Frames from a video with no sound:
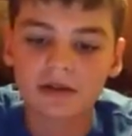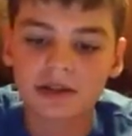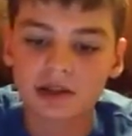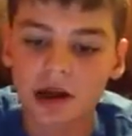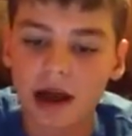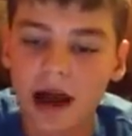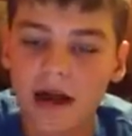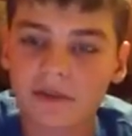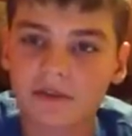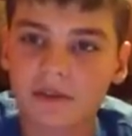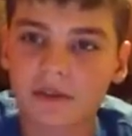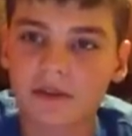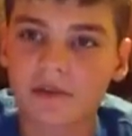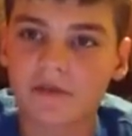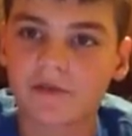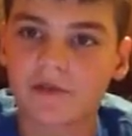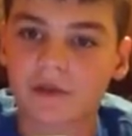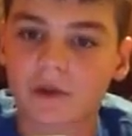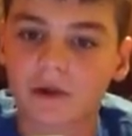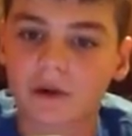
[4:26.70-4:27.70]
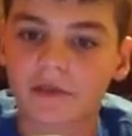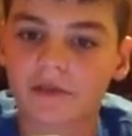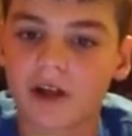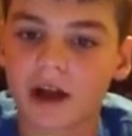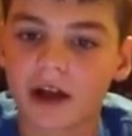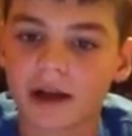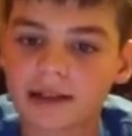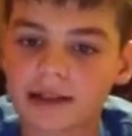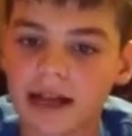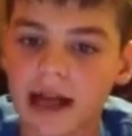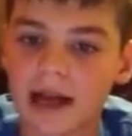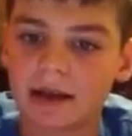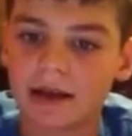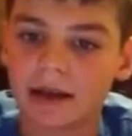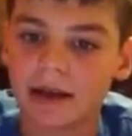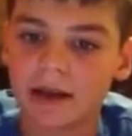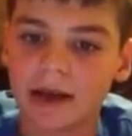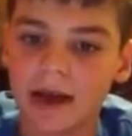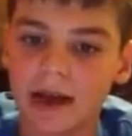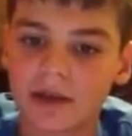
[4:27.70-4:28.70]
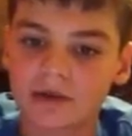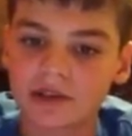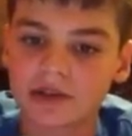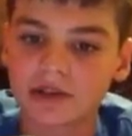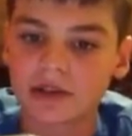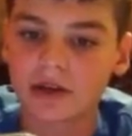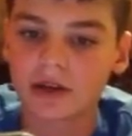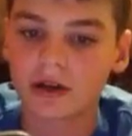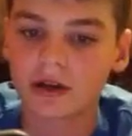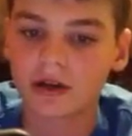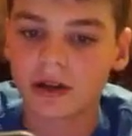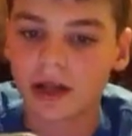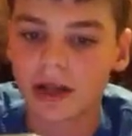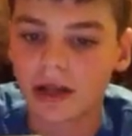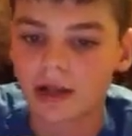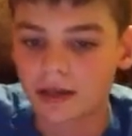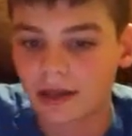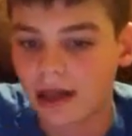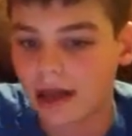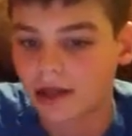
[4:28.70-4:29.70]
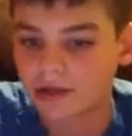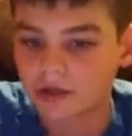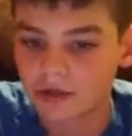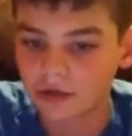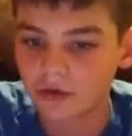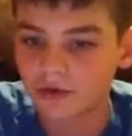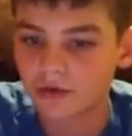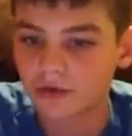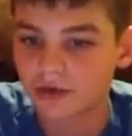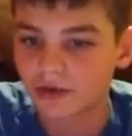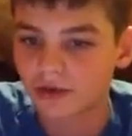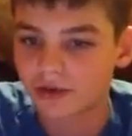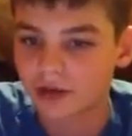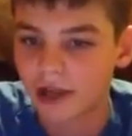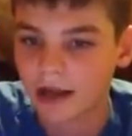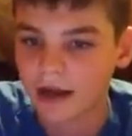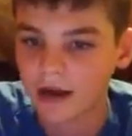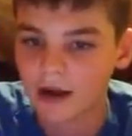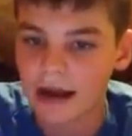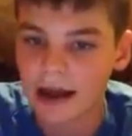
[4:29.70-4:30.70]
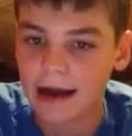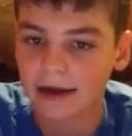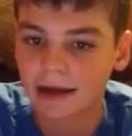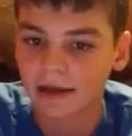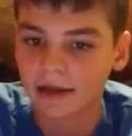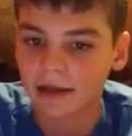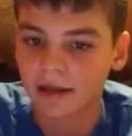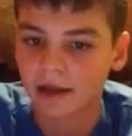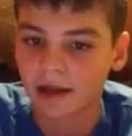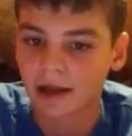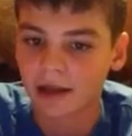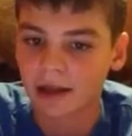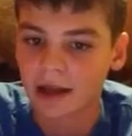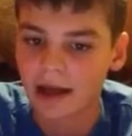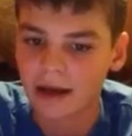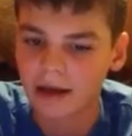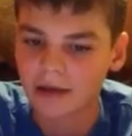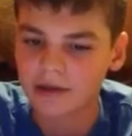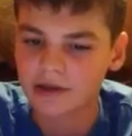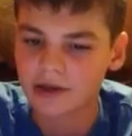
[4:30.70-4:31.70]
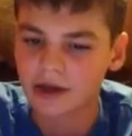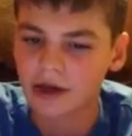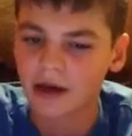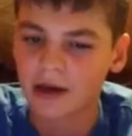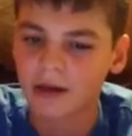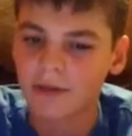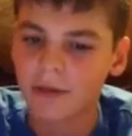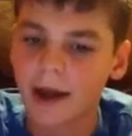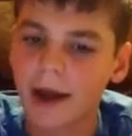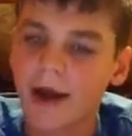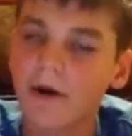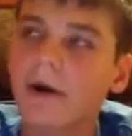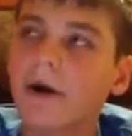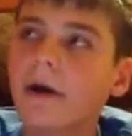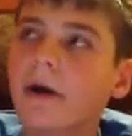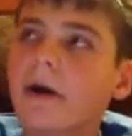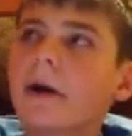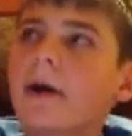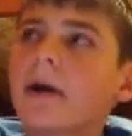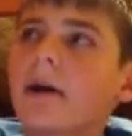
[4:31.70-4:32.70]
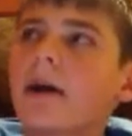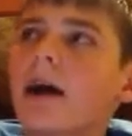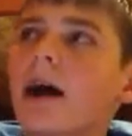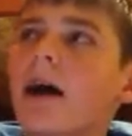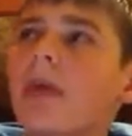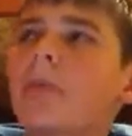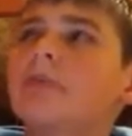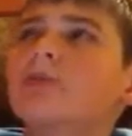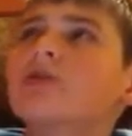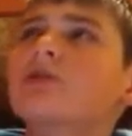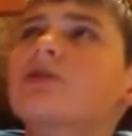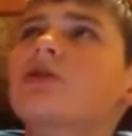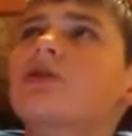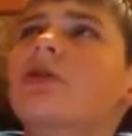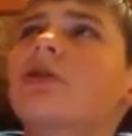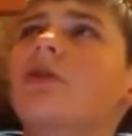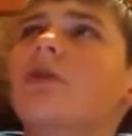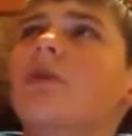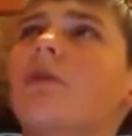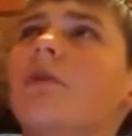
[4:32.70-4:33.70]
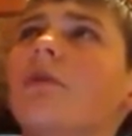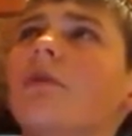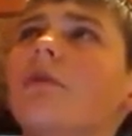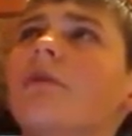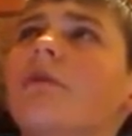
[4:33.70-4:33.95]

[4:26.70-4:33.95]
after the Florida vlogs ended, I was still into that Truth or Dare kind of thing. I was on about episode